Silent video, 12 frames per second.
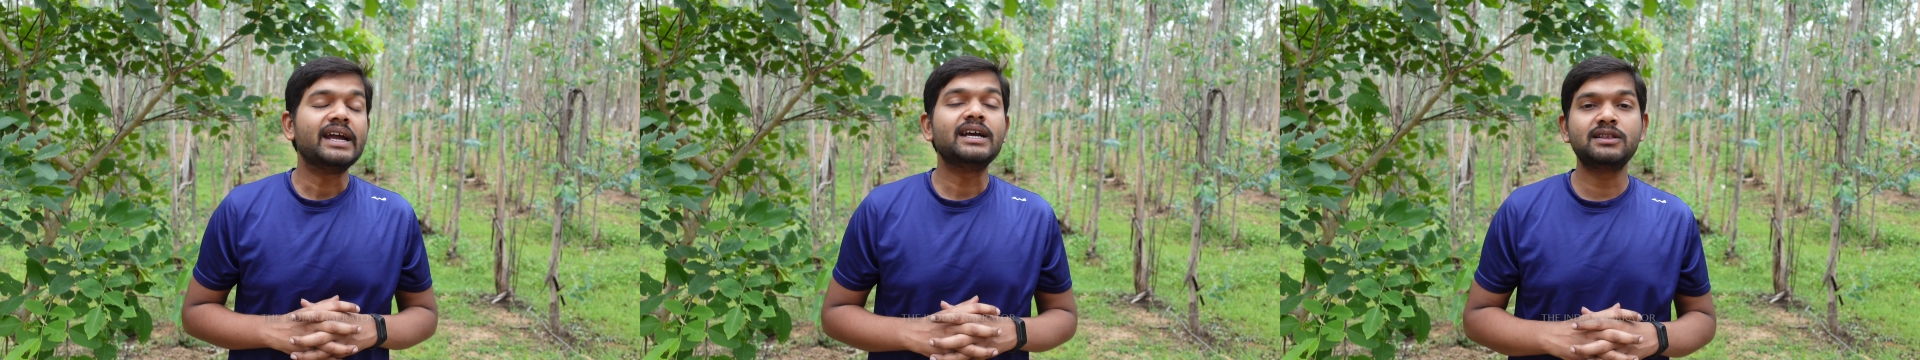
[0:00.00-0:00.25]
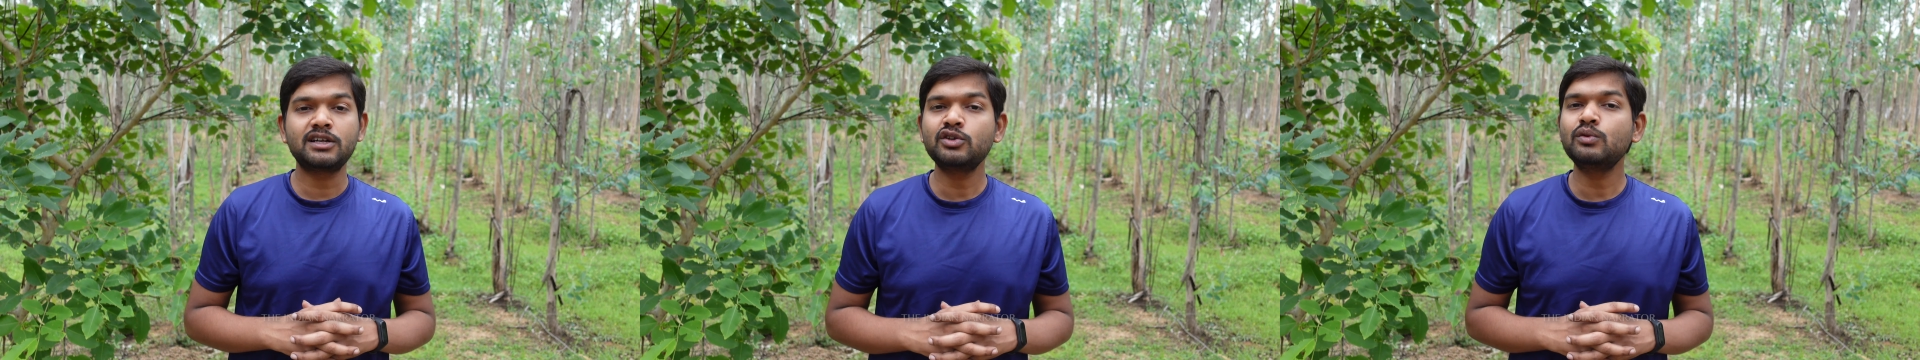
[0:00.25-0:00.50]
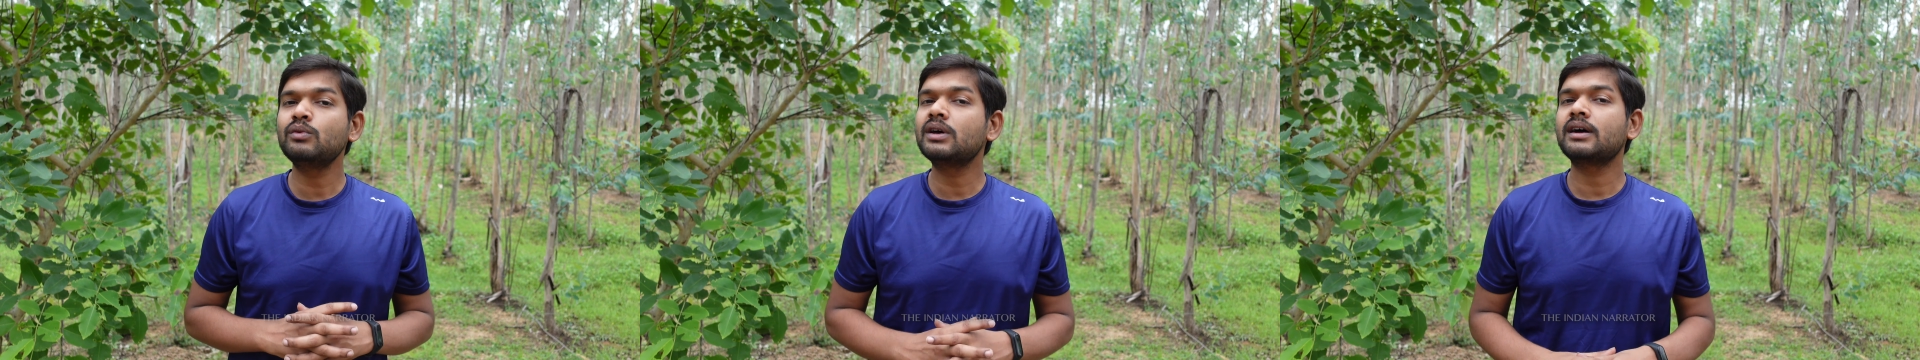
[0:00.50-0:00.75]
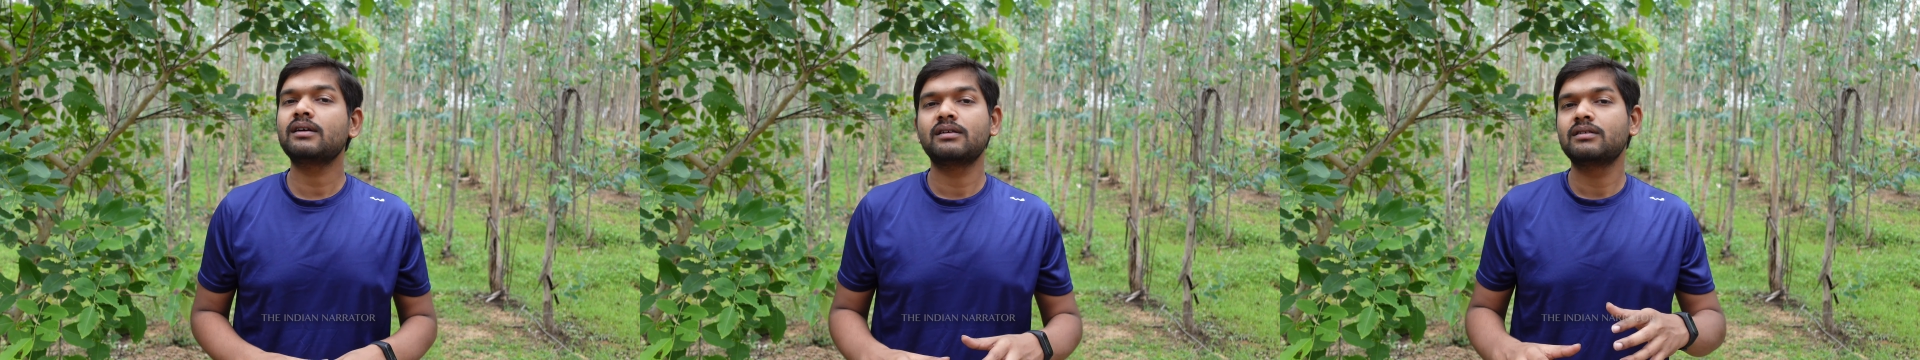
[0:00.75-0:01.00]

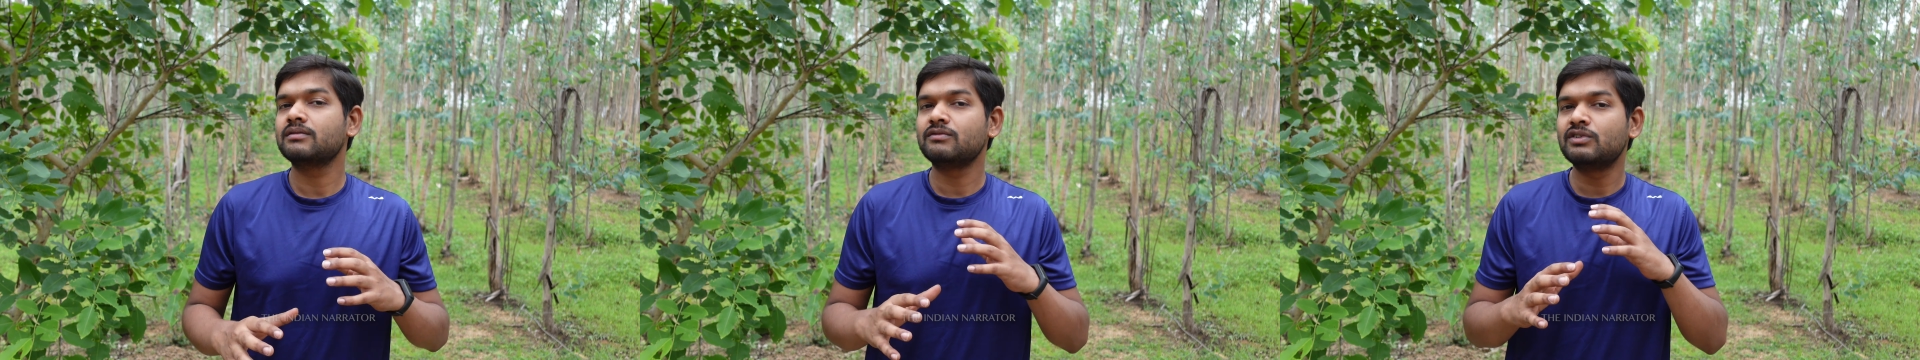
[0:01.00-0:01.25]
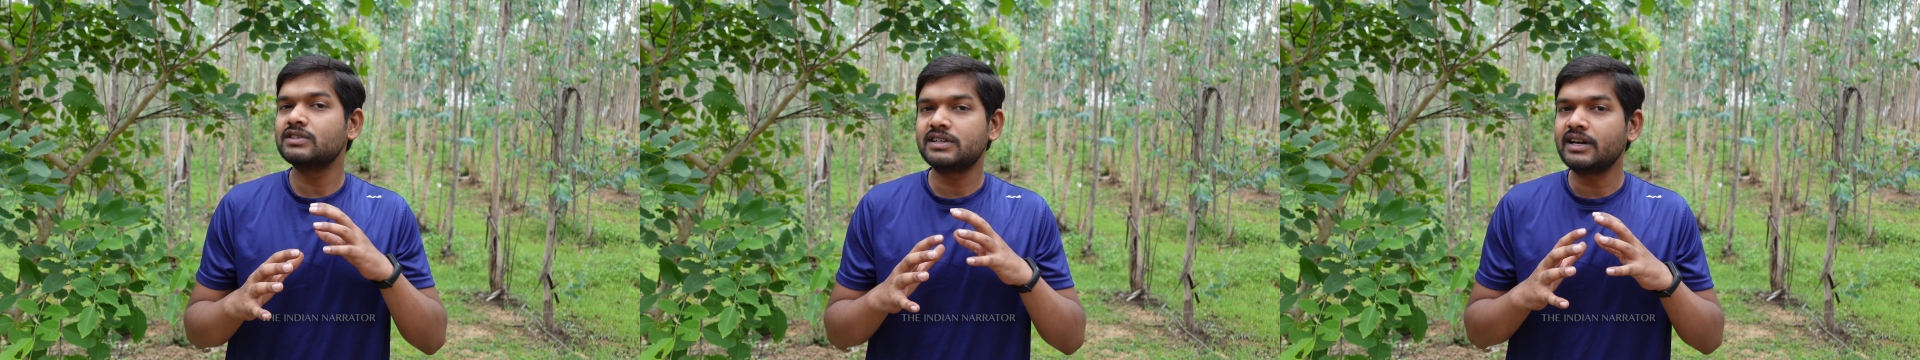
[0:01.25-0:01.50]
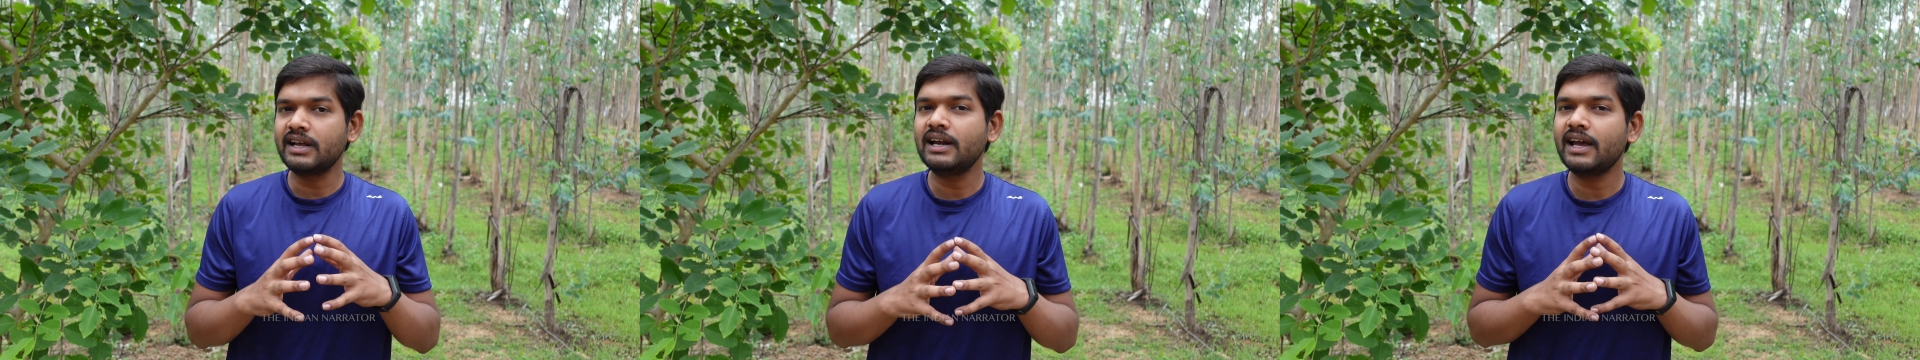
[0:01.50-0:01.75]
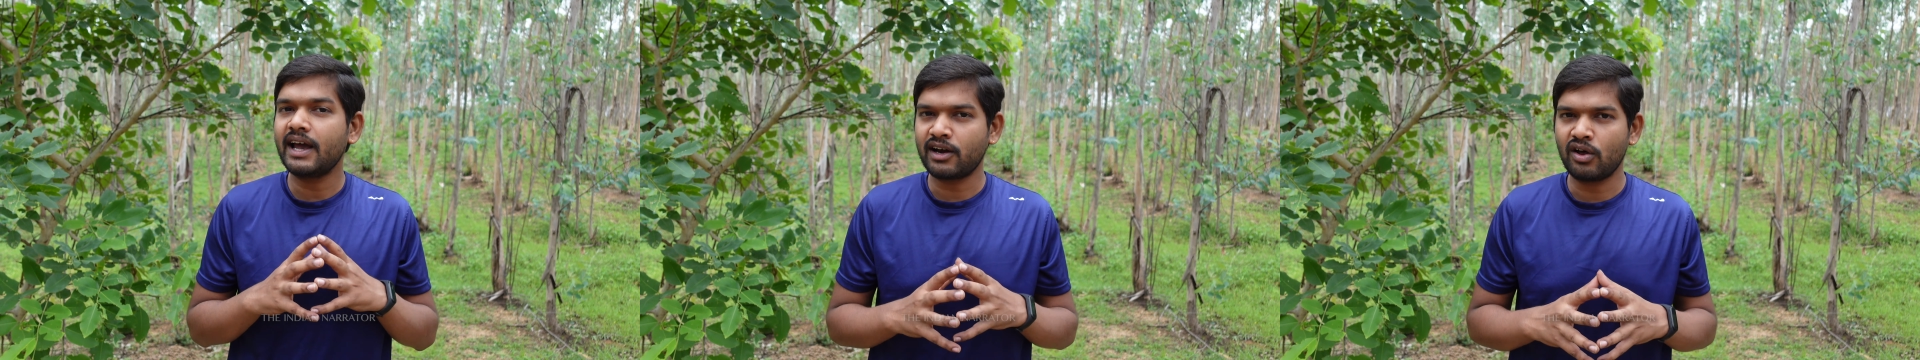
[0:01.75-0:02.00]
Indradhyumna was
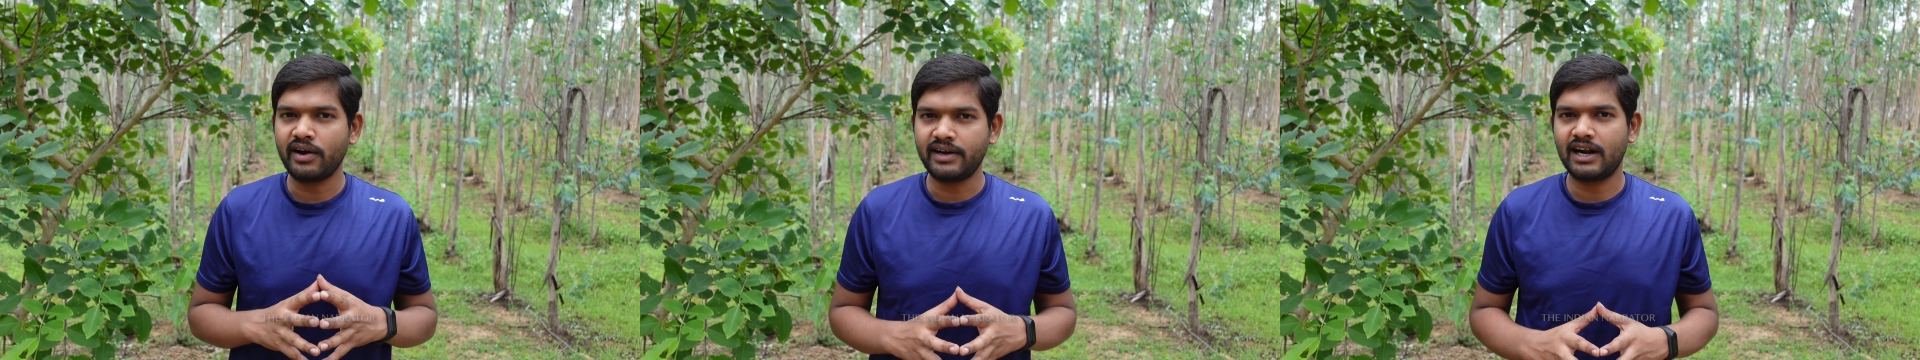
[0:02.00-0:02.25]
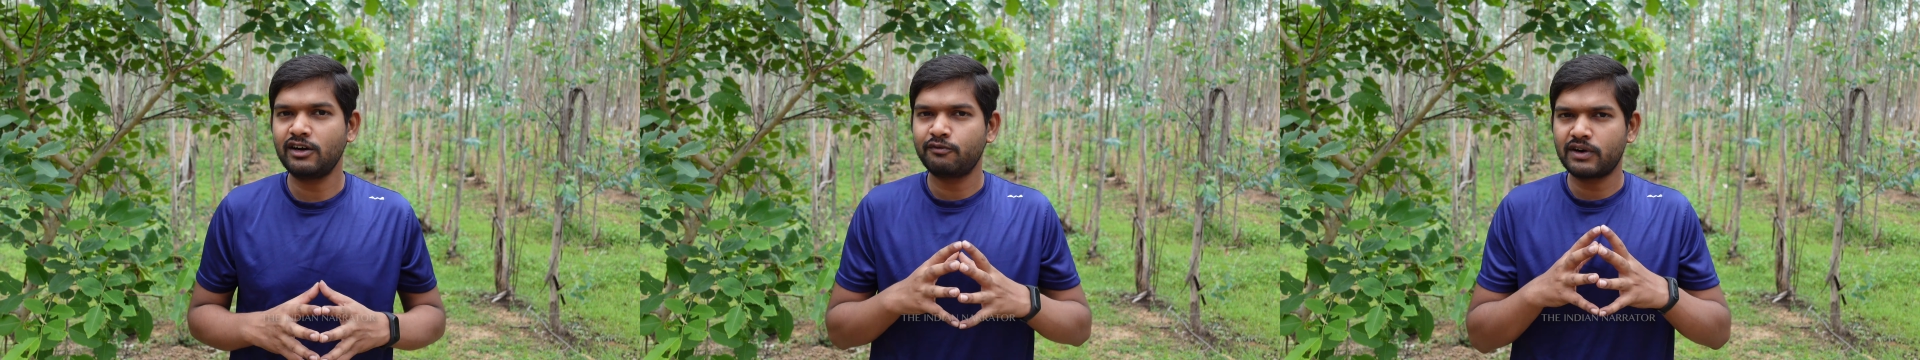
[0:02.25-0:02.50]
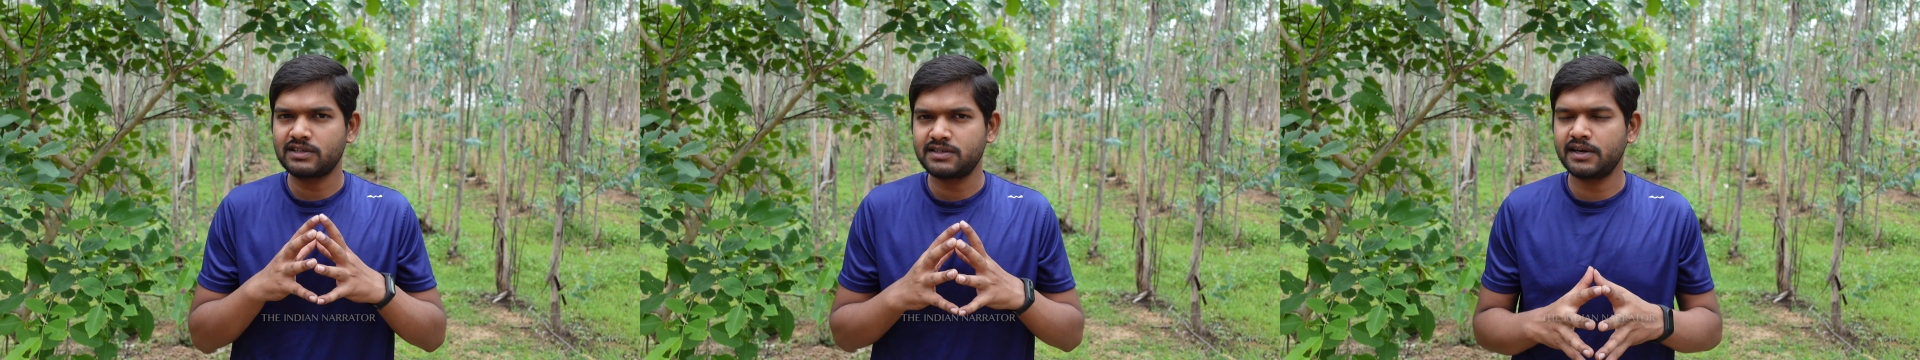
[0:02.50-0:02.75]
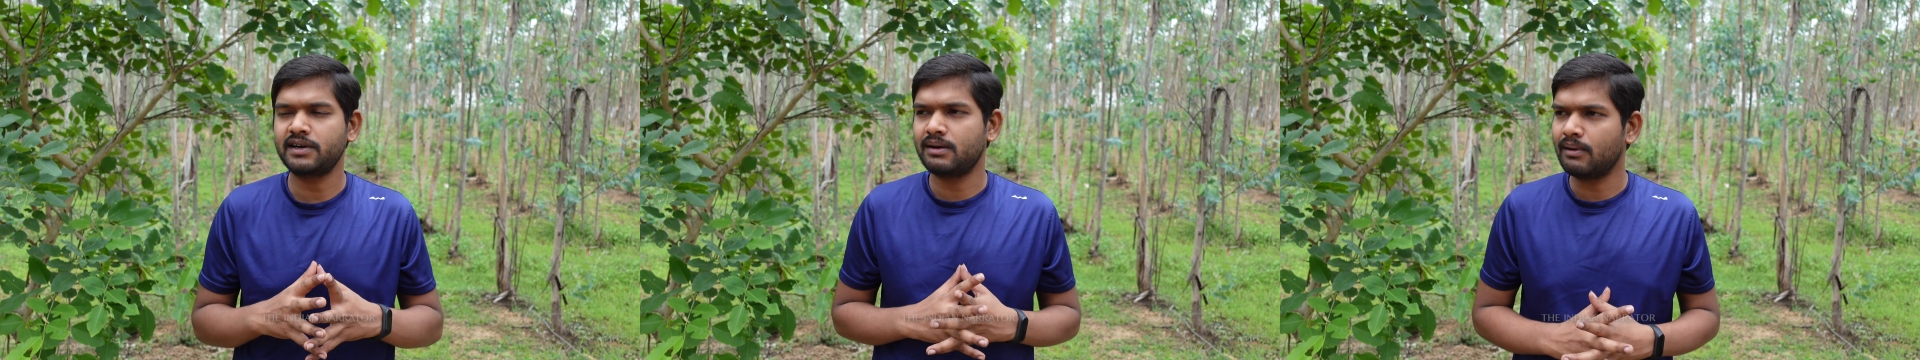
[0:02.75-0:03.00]
really annoyed and
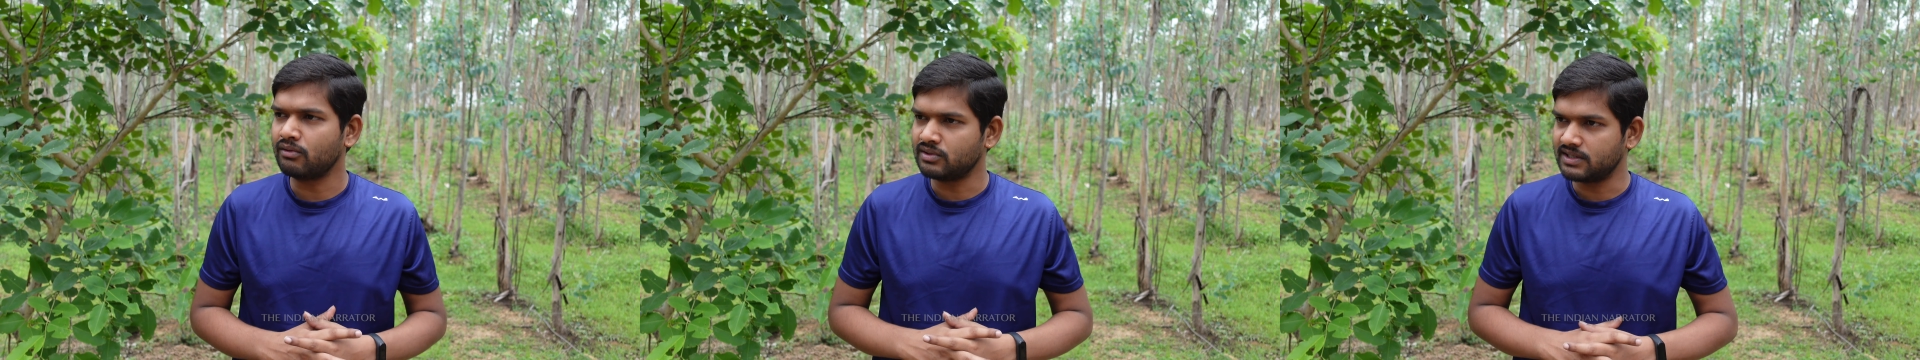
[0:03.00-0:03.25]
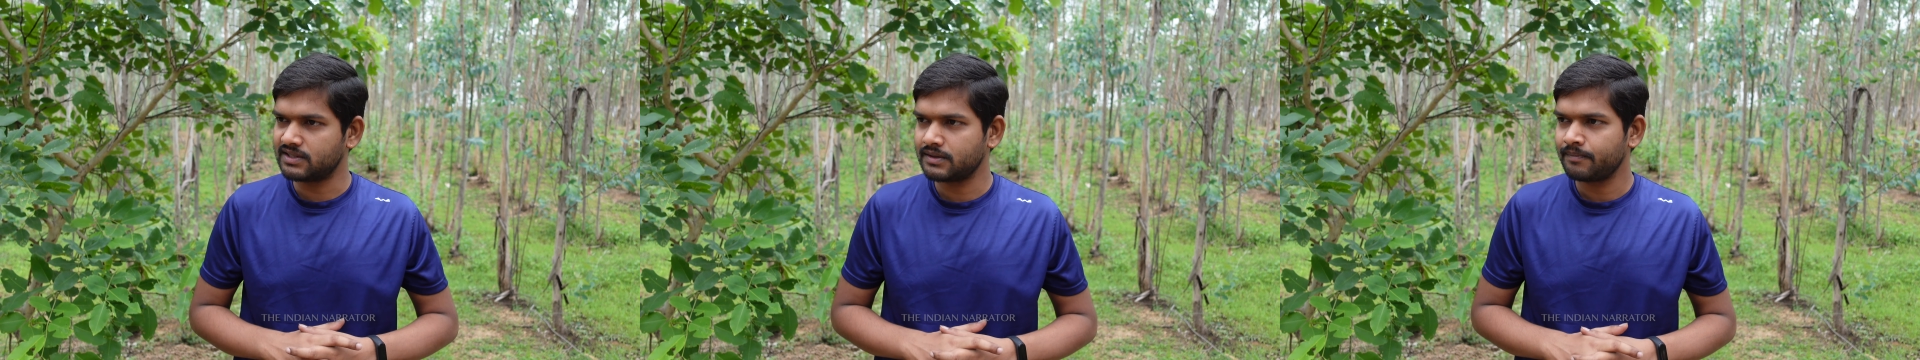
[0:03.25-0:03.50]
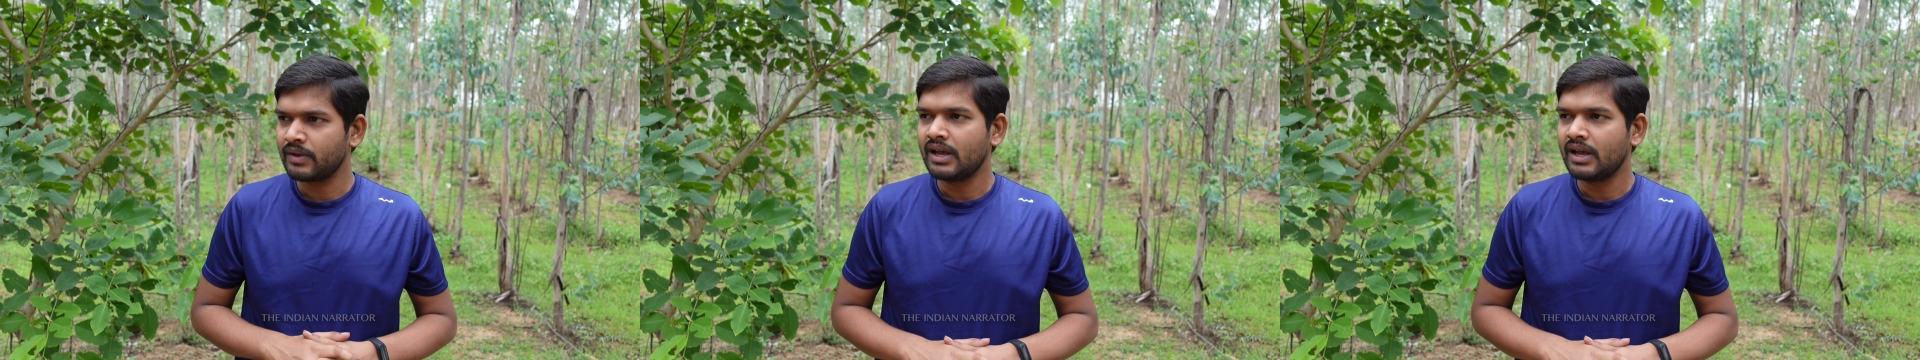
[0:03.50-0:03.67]
frustrated about this.